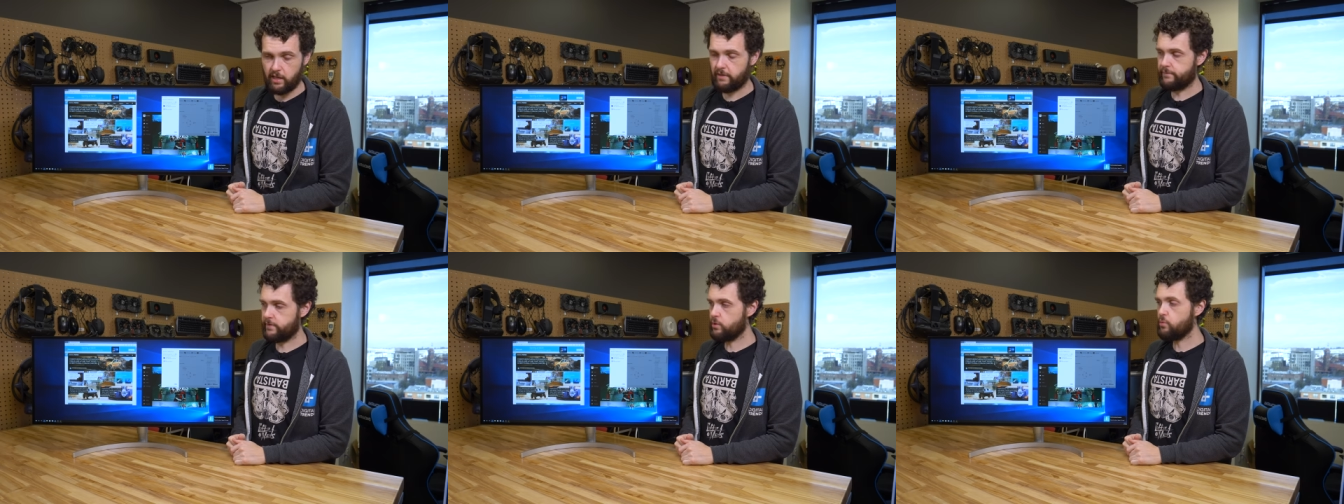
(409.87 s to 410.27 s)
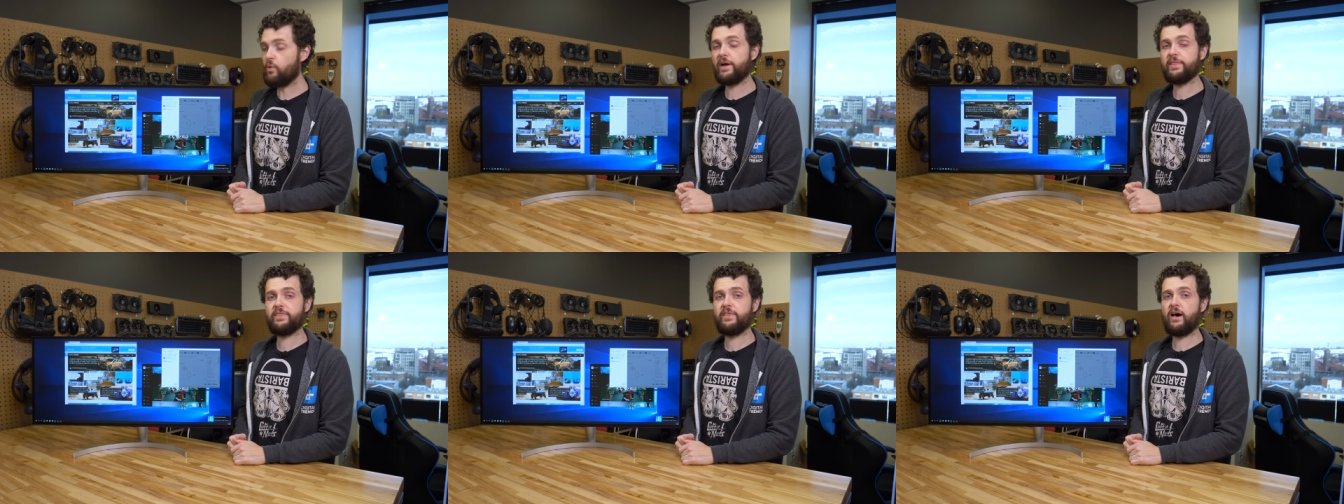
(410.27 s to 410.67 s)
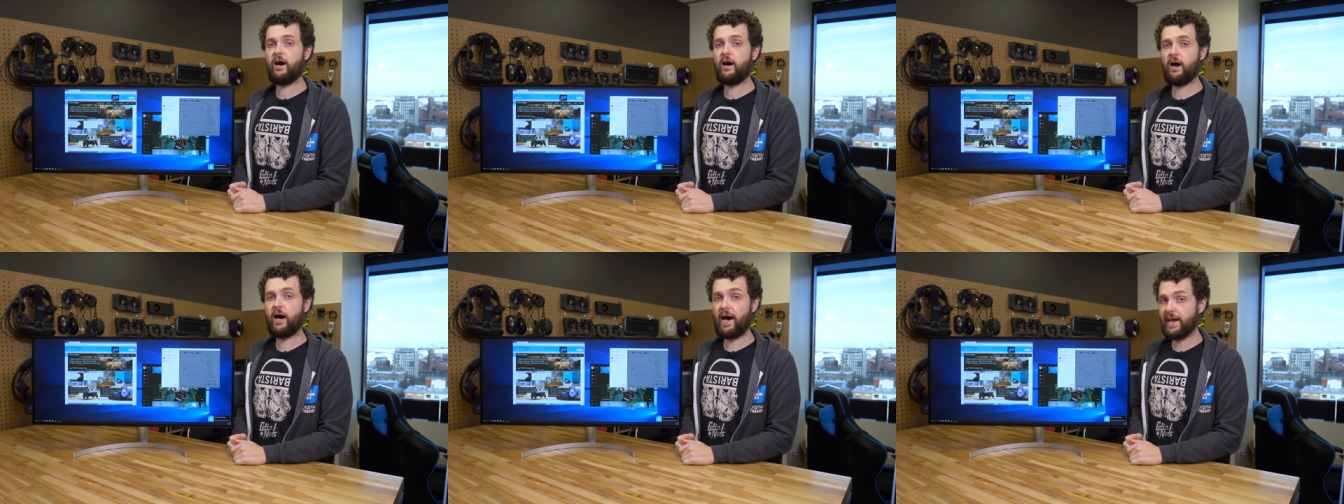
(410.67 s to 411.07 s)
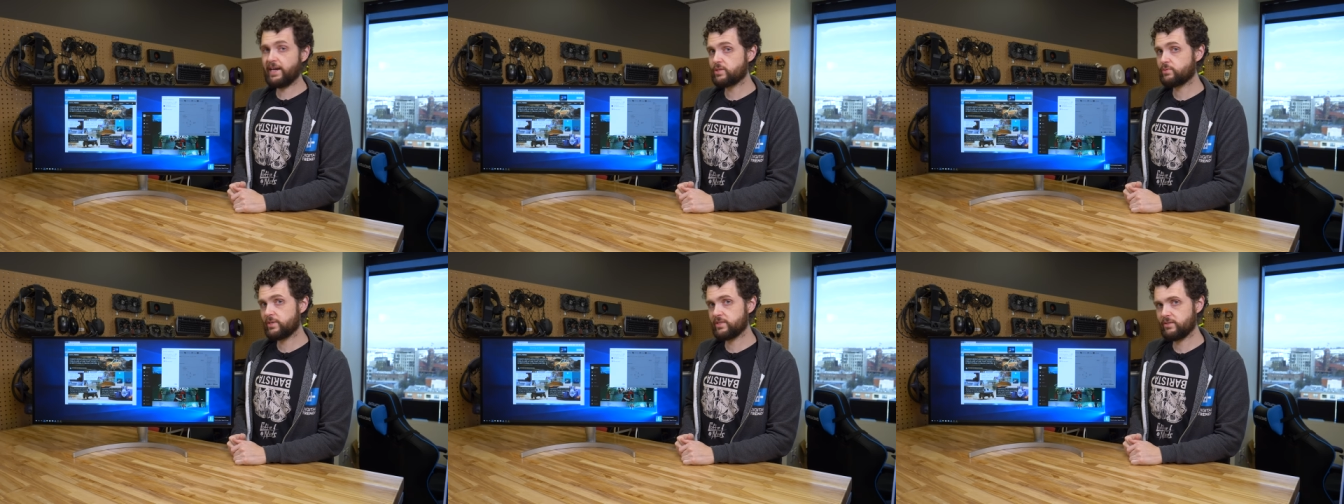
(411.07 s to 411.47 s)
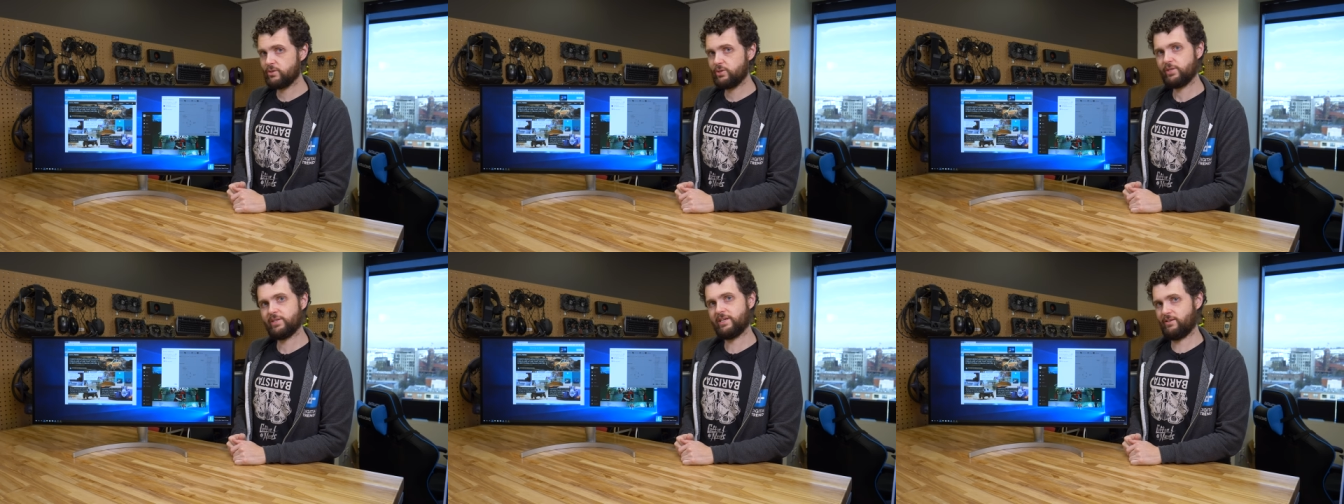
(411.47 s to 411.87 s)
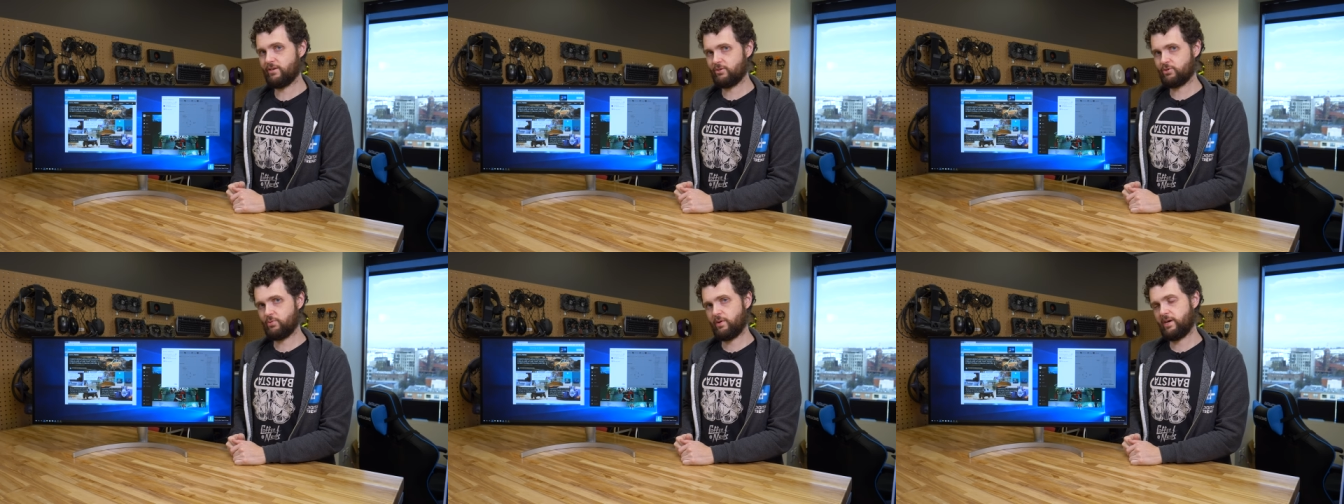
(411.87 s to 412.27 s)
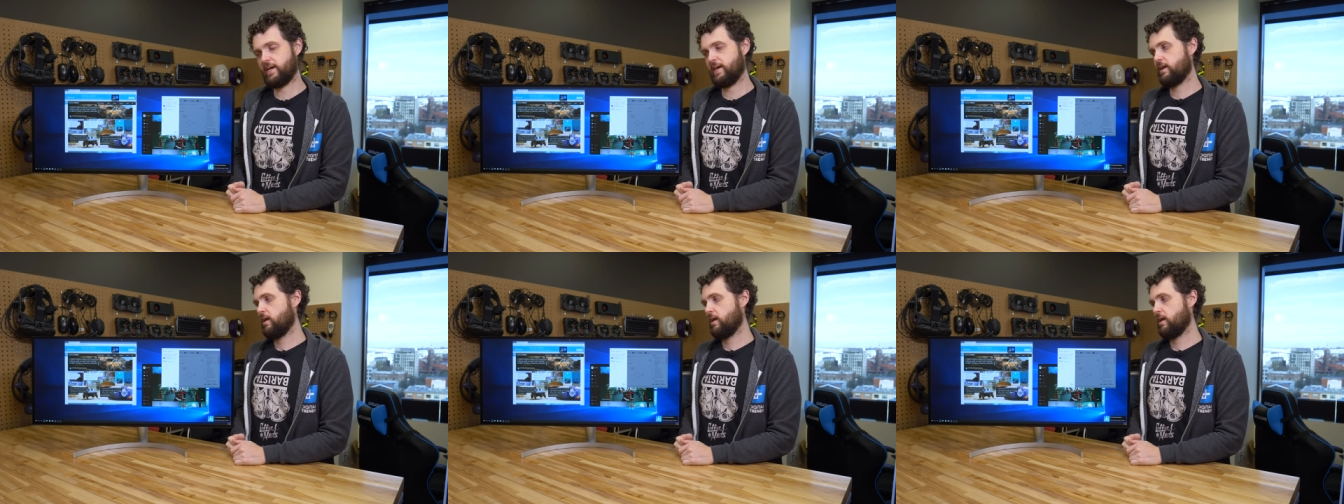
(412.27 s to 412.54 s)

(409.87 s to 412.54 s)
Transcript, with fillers: if you want the highest resolution get an ultra wide,